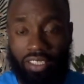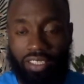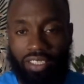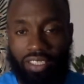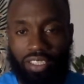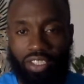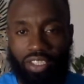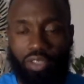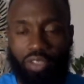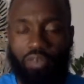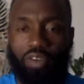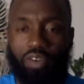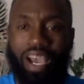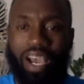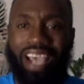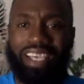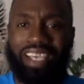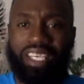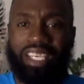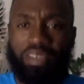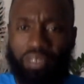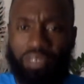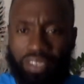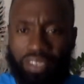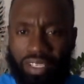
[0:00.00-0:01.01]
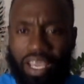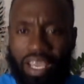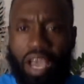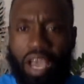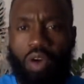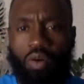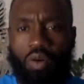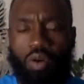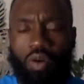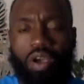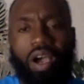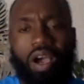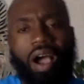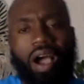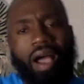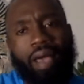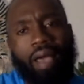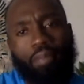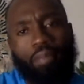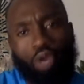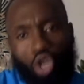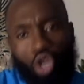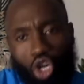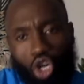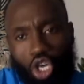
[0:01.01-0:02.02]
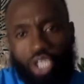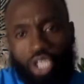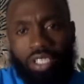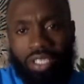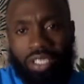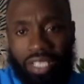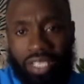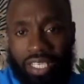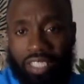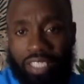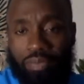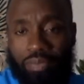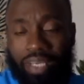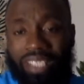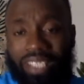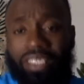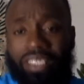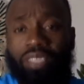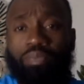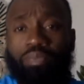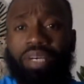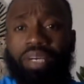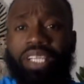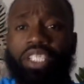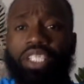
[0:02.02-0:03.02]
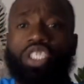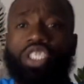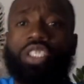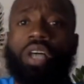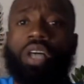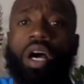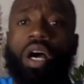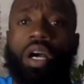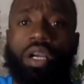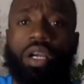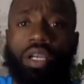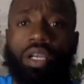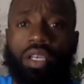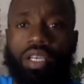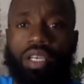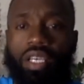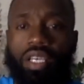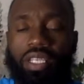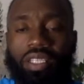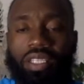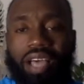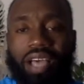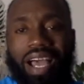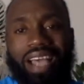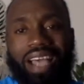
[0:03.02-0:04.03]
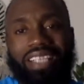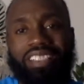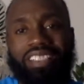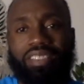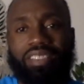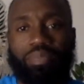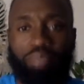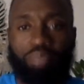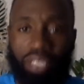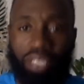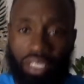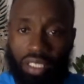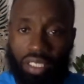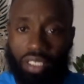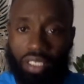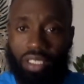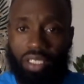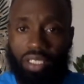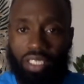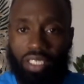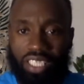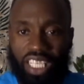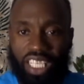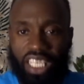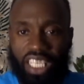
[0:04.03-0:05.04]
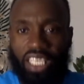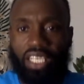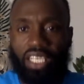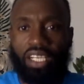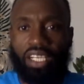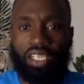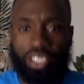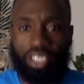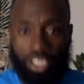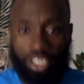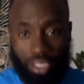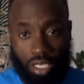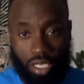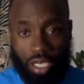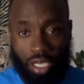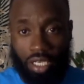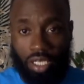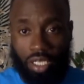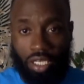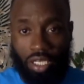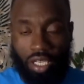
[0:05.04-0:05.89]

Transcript: So even now, I'm colonized by the tongue that I speak, the English tongue.